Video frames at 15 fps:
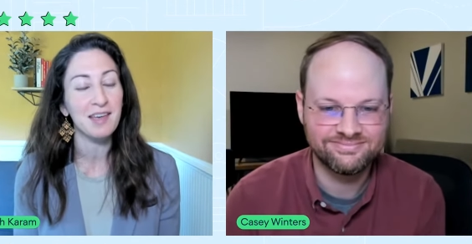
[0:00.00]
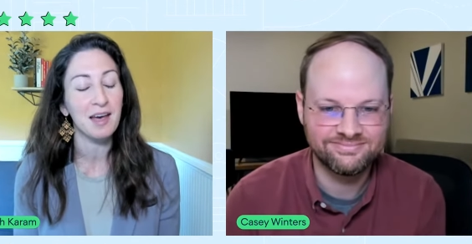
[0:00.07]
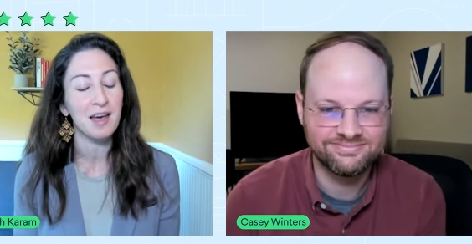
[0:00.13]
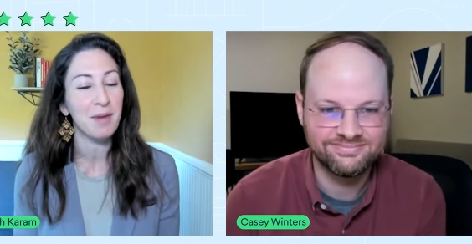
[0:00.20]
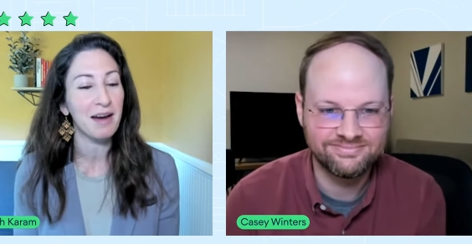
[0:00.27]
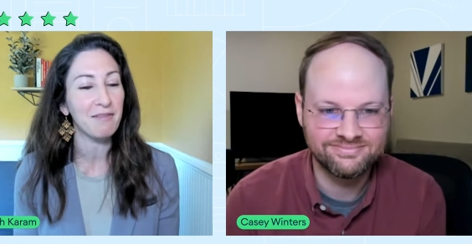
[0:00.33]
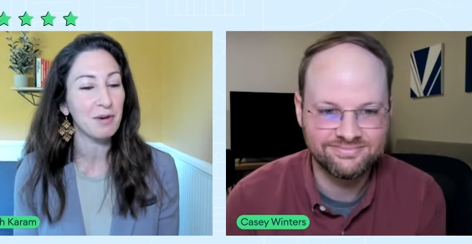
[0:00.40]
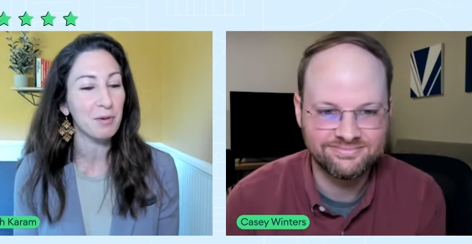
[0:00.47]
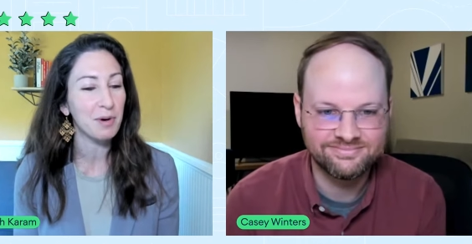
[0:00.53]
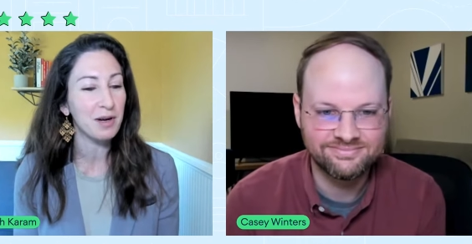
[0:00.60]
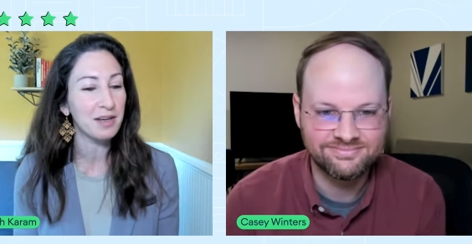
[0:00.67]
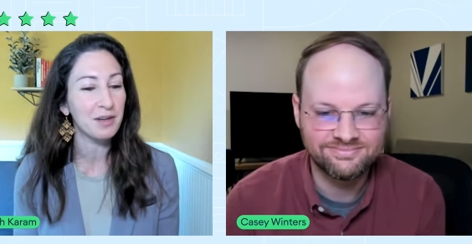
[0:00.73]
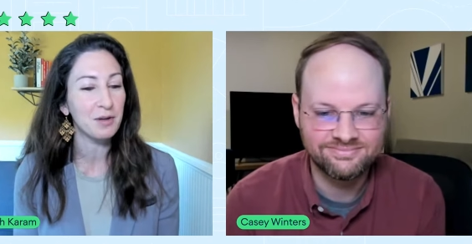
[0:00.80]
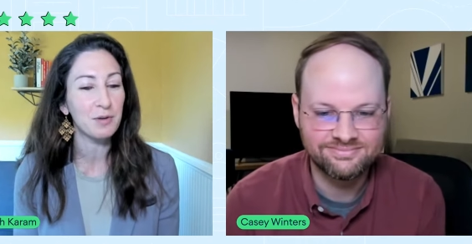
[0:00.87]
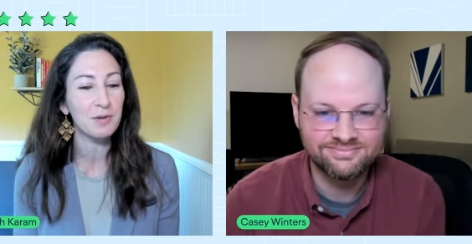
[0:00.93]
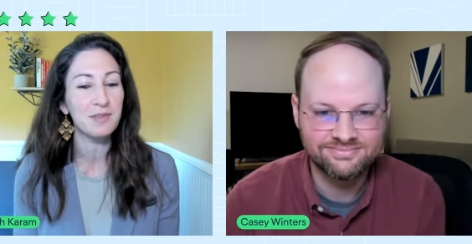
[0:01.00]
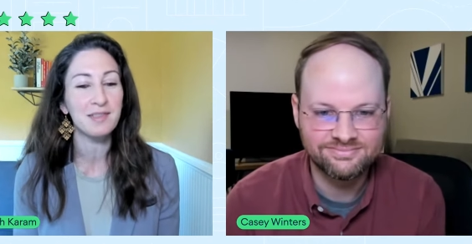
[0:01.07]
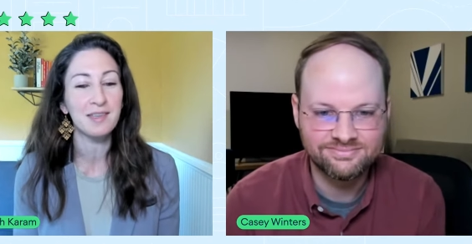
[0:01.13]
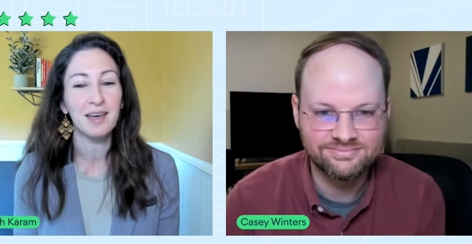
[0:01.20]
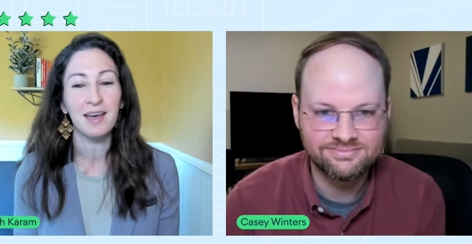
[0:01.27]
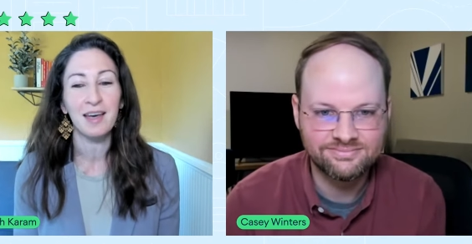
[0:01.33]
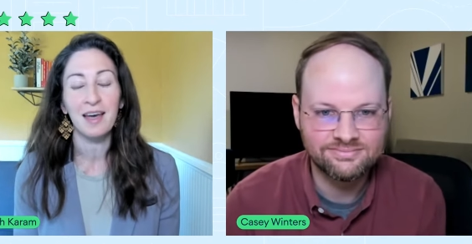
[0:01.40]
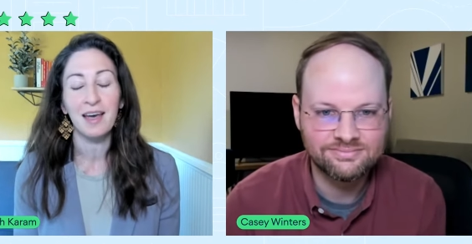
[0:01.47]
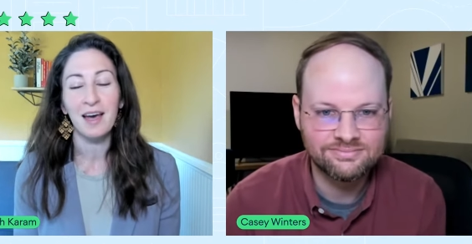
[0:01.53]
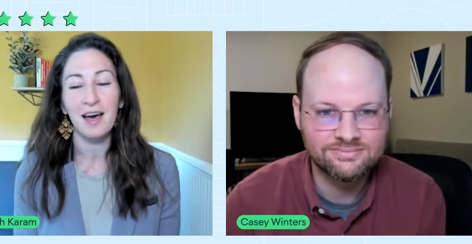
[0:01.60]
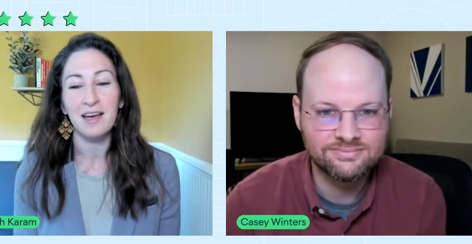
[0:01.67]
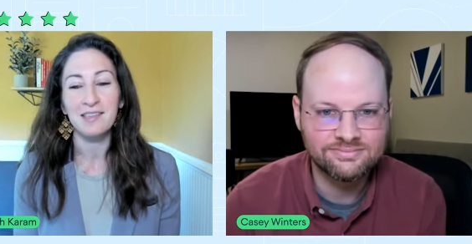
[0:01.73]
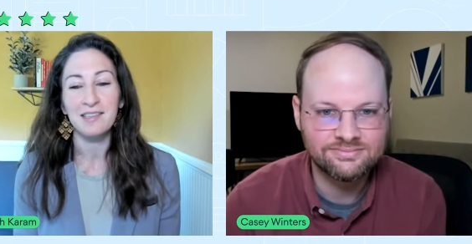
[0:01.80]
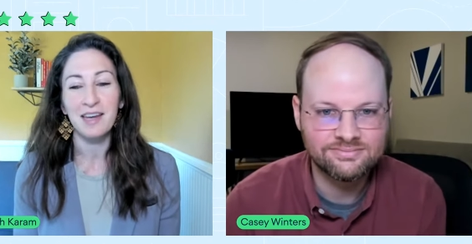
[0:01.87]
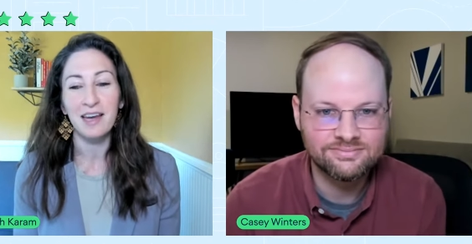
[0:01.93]
Speaker 1: Everyone who's
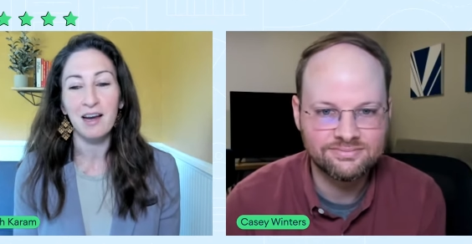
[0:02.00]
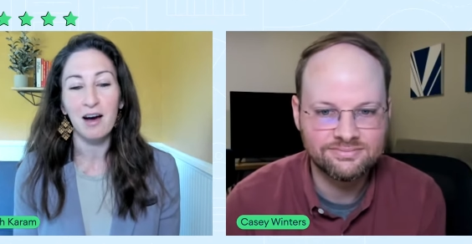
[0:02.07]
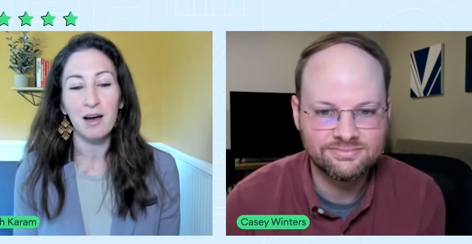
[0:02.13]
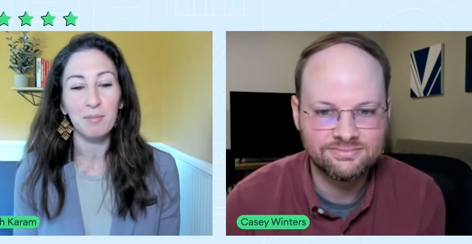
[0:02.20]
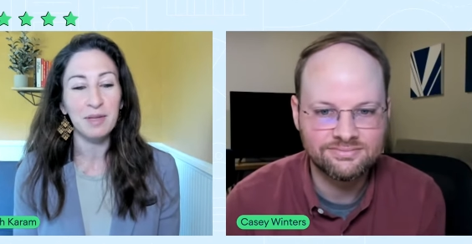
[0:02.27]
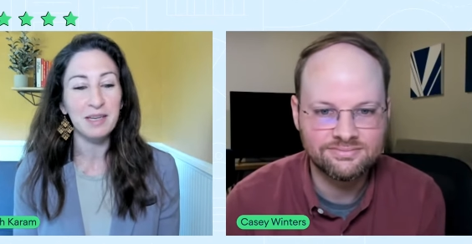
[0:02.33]
staying on,